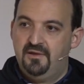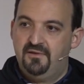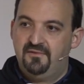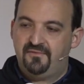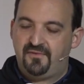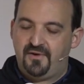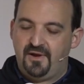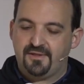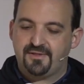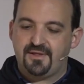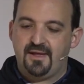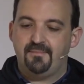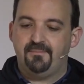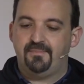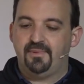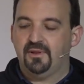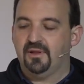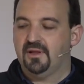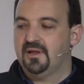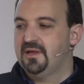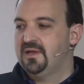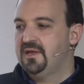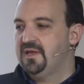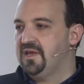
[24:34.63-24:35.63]
For example,
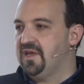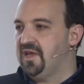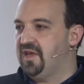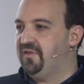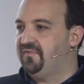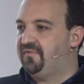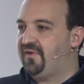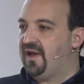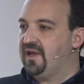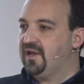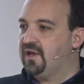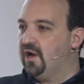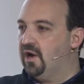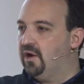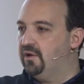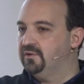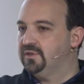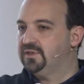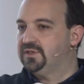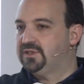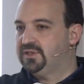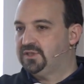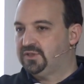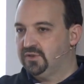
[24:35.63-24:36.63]
if I go
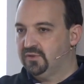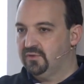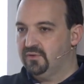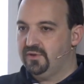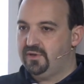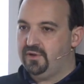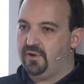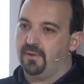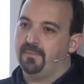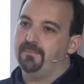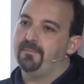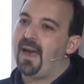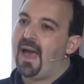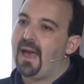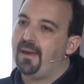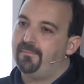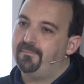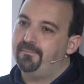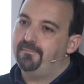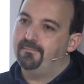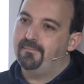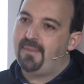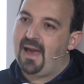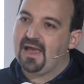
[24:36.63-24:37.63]
to your
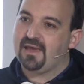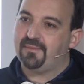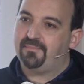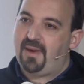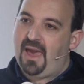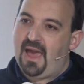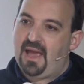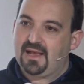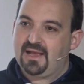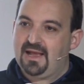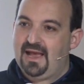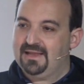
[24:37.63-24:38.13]
backpack